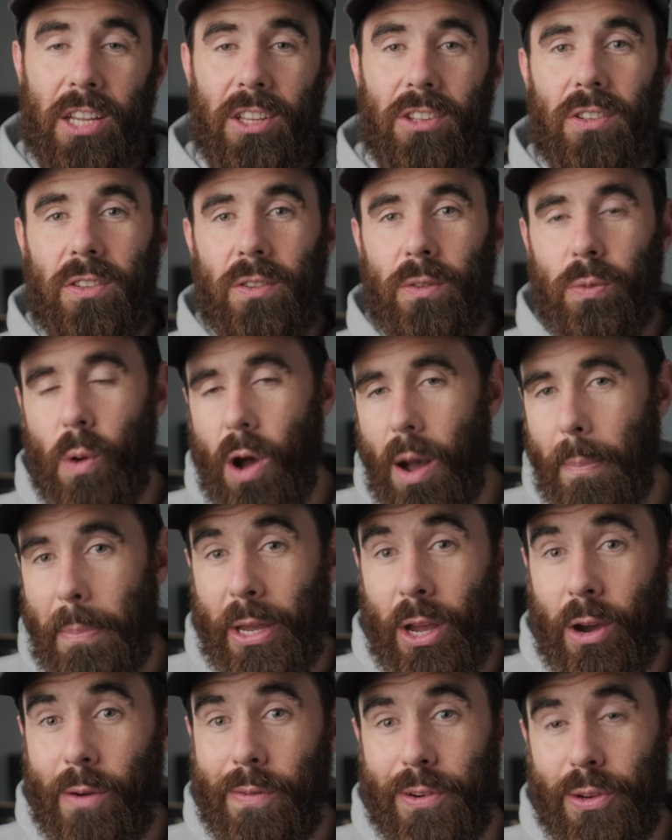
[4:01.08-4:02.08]

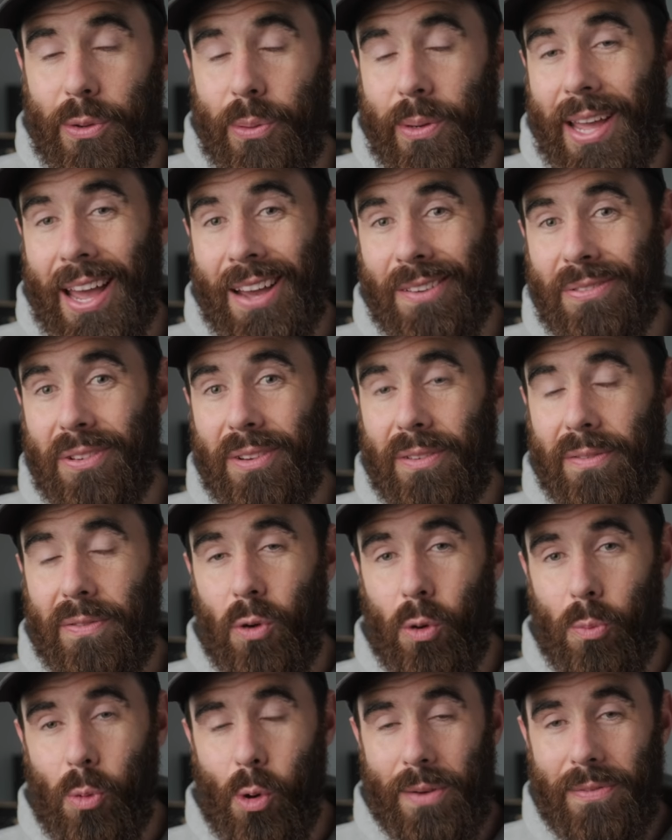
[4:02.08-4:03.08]
swapping over to an
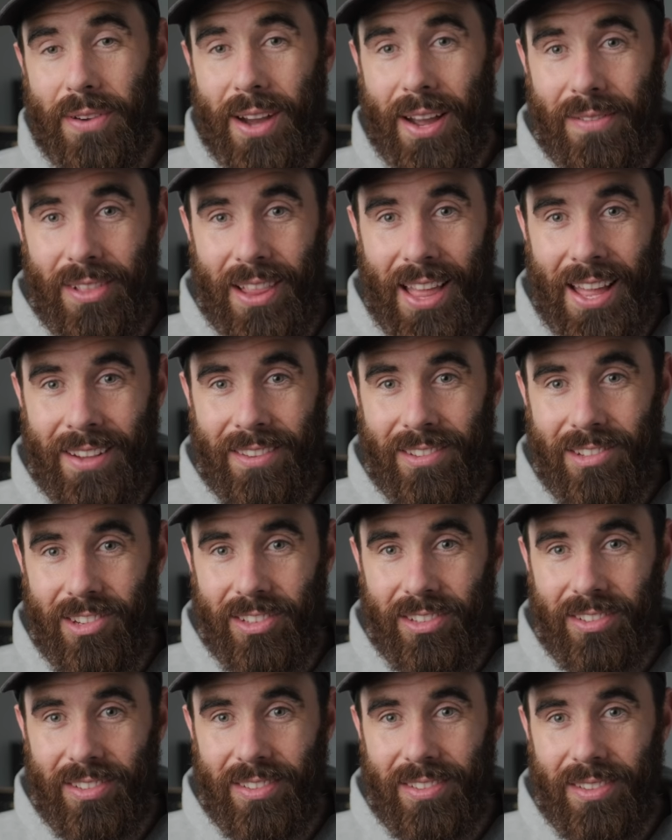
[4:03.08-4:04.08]
f4.5 lens
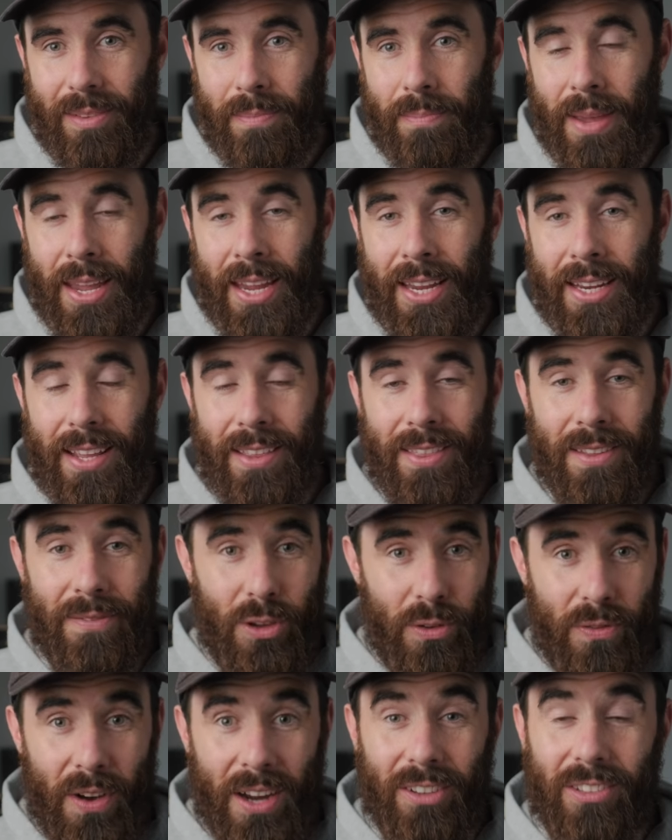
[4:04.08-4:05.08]
just made the
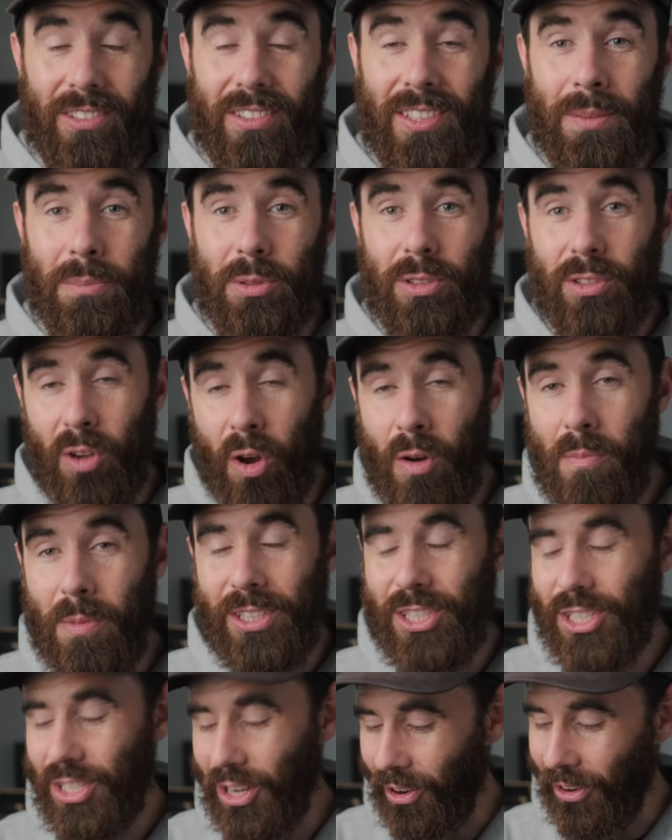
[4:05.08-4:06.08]
viewfinder seem so
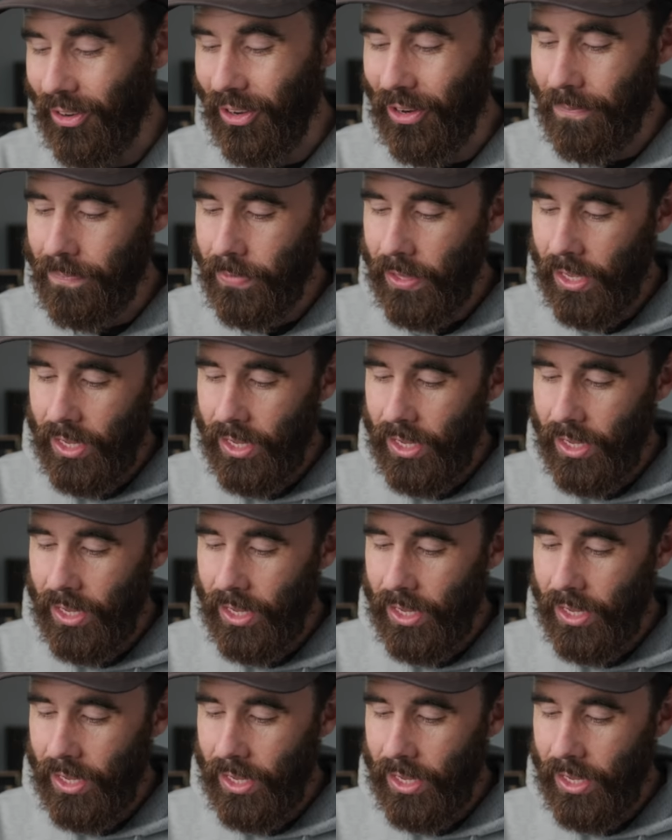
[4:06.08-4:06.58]
much darker.